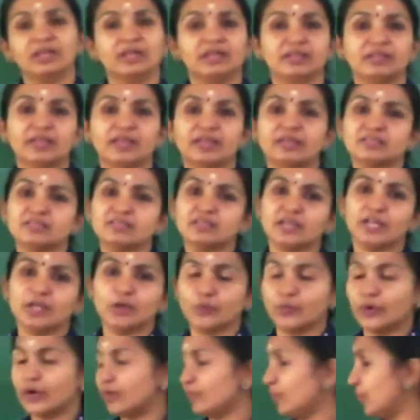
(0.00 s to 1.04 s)
that is the
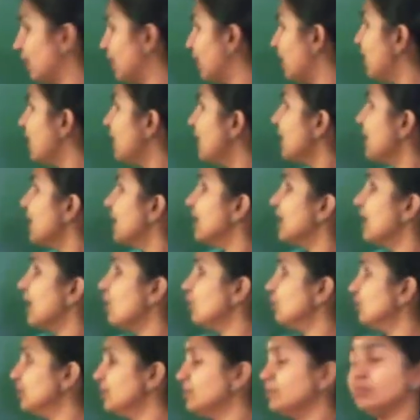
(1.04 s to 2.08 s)
required one.
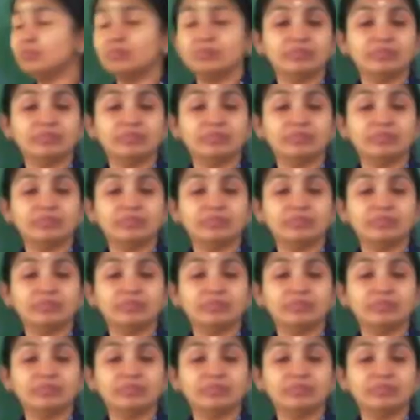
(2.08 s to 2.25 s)
Now the